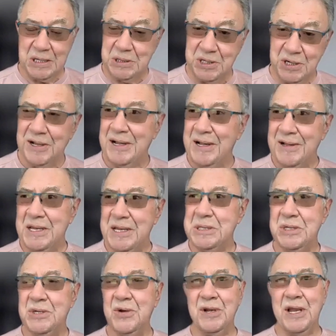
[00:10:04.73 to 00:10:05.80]
you listen
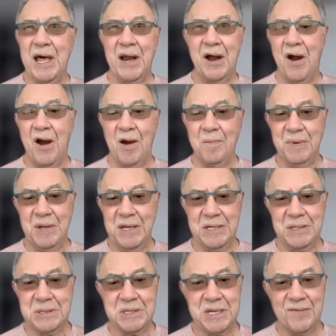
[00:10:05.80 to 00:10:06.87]
to a lot of R&B
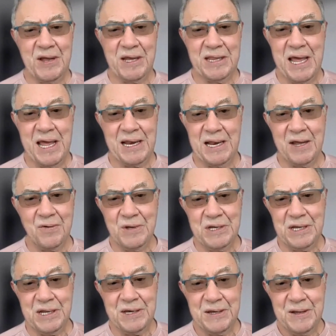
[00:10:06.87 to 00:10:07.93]
and stuff like that, like we
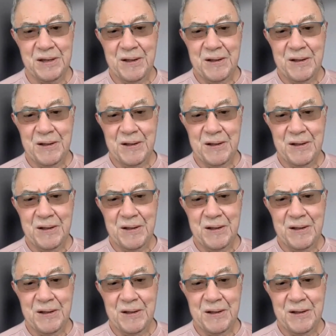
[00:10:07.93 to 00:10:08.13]
did,